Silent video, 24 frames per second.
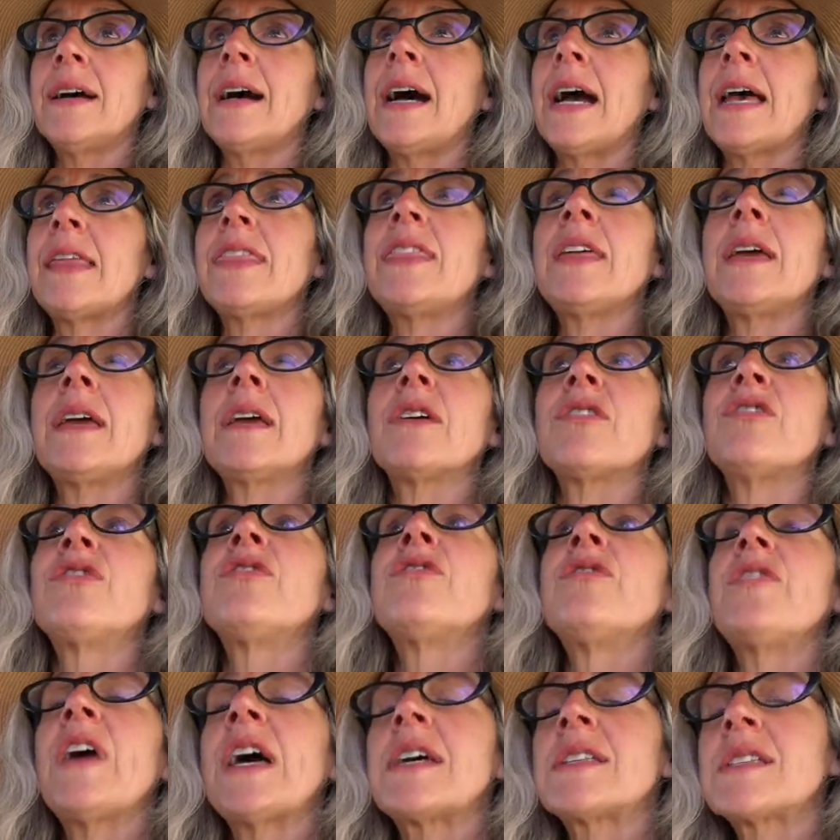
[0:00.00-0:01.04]
I think
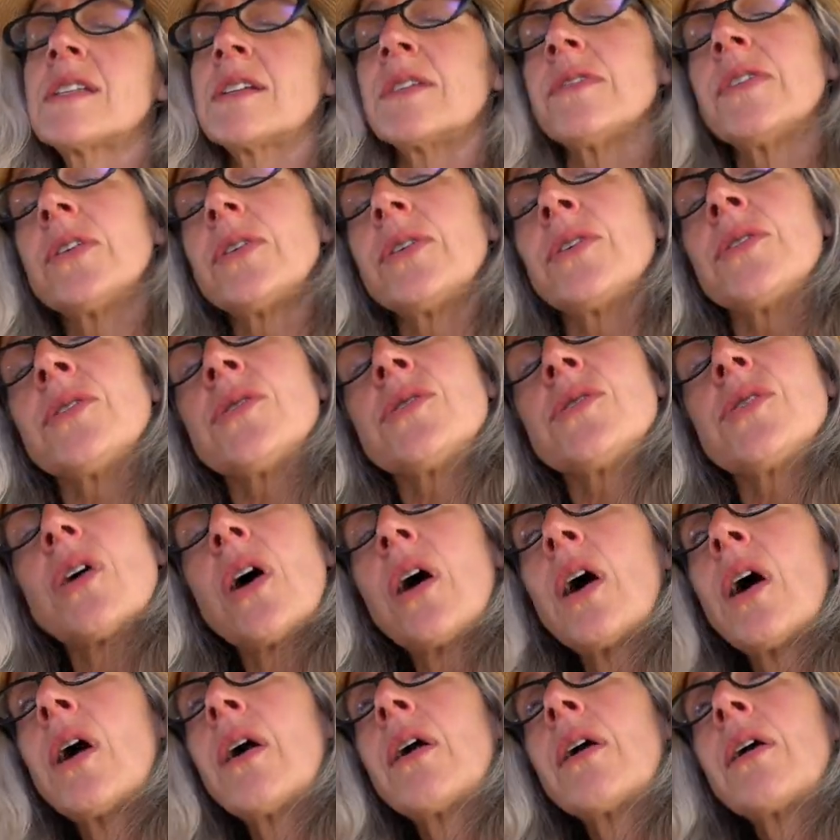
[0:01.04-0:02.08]
festivals
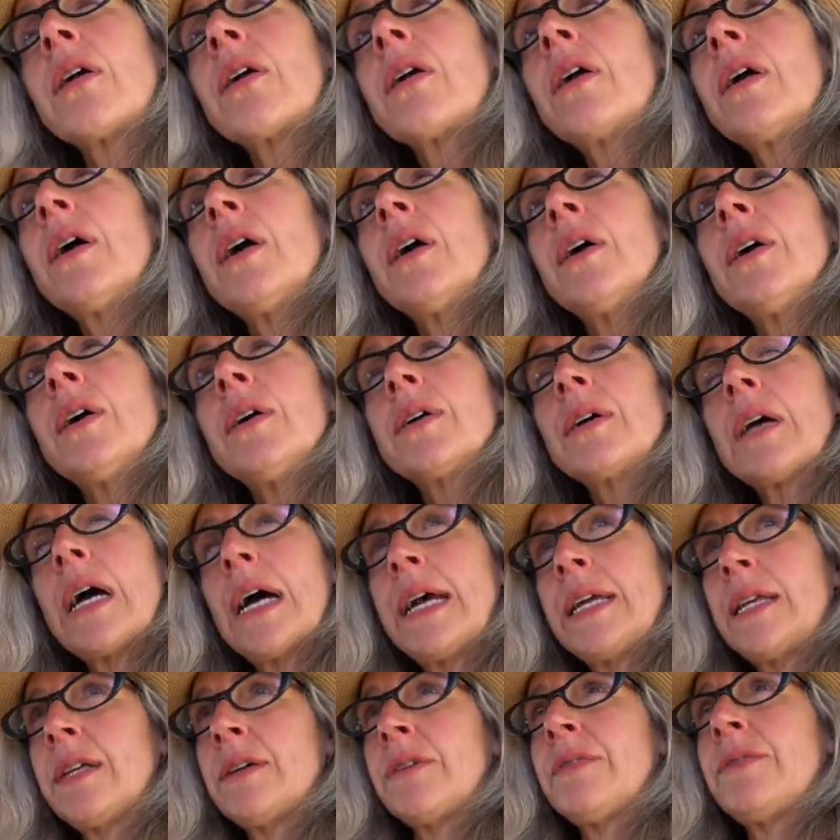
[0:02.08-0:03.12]
are
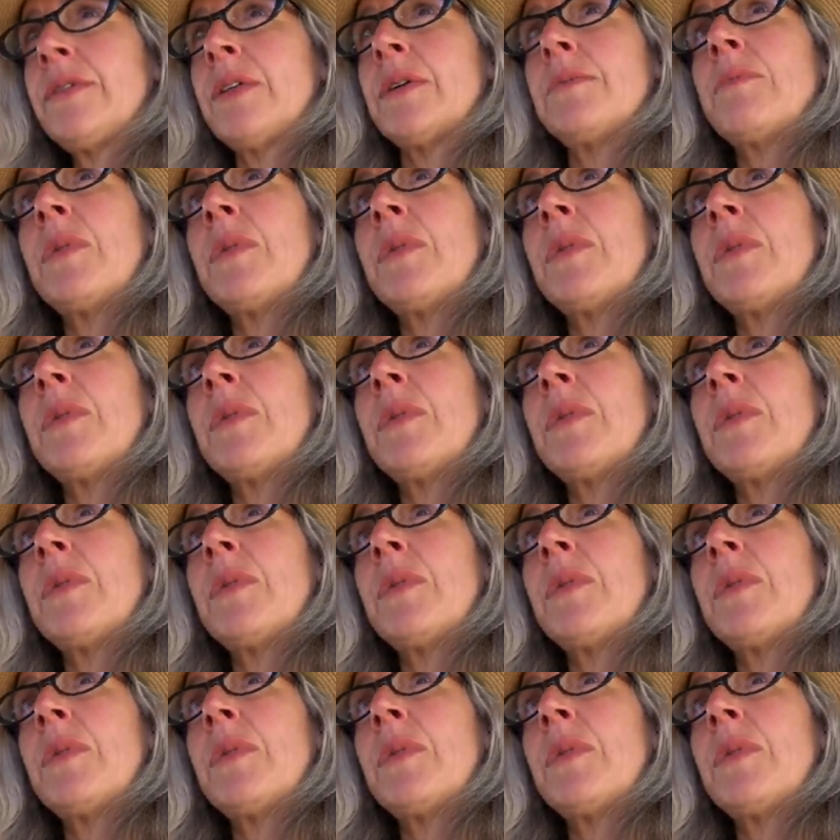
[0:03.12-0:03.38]
kind of the